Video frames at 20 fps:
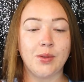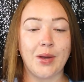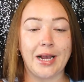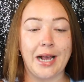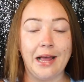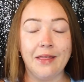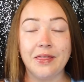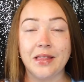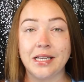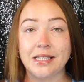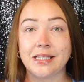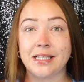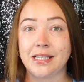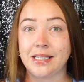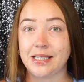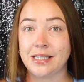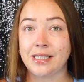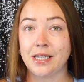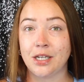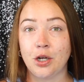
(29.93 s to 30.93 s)
I got this
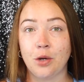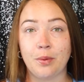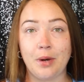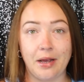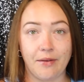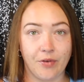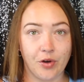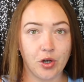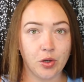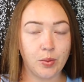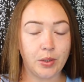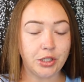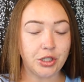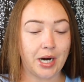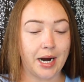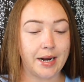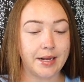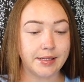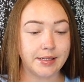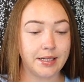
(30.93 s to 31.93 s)
isn't new, but I figured we'd
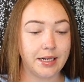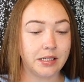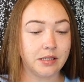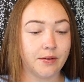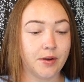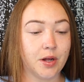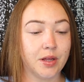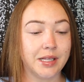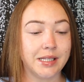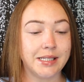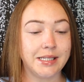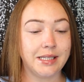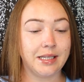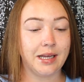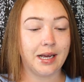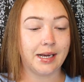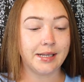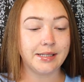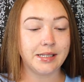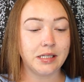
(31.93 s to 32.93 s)
try it in today's video. This is the
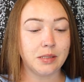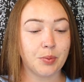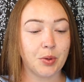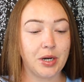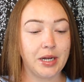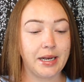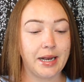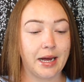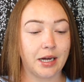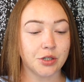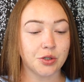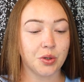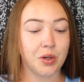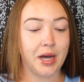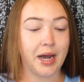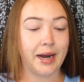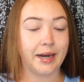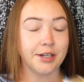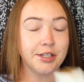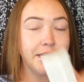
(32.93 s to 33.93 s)
Essence Pretty Natural
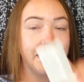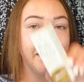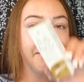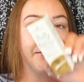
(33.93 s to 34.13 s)
Hydrating